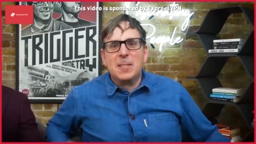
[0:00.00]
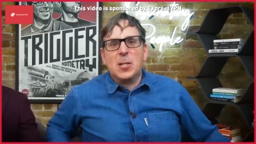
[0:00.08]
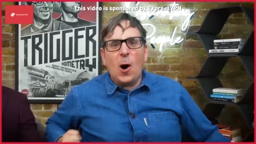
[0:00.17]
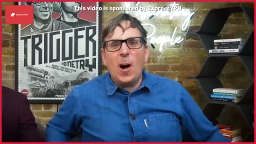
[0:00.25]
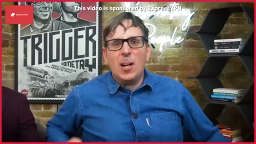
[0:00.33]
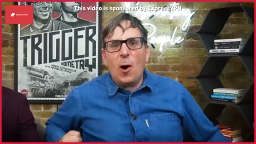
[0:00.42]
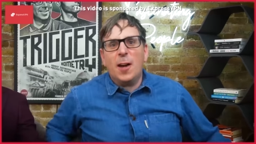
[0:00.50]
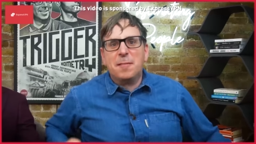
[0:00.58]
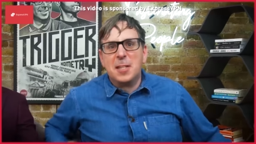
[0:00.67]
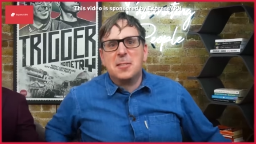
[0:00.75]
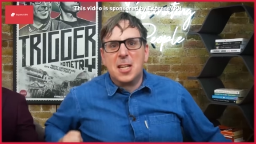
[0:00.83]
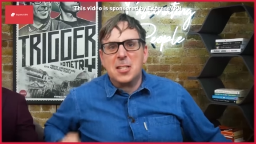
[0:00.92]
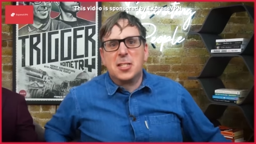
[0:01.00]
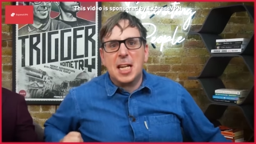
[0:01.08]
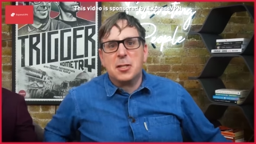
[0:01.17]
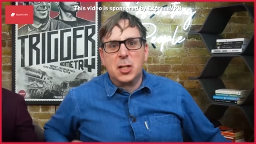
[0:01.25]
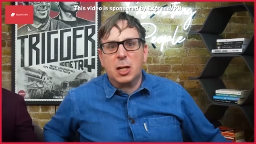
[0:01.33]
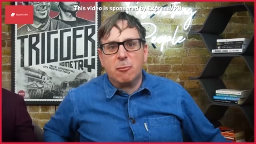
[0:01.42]
entire life to
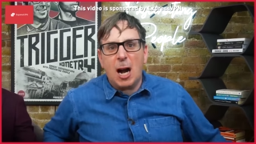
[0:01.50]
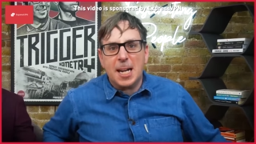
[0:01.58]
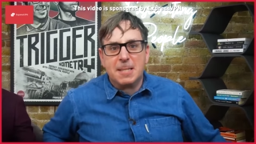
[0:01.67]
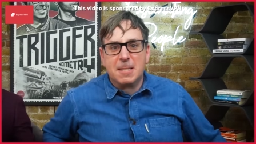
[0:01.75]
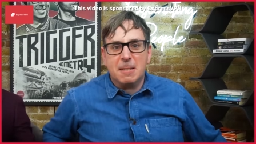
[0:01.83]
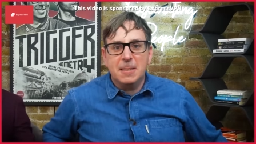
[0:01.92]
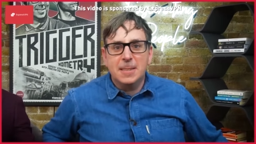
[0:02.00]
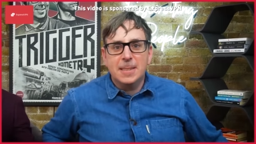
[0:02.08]
disintegrate.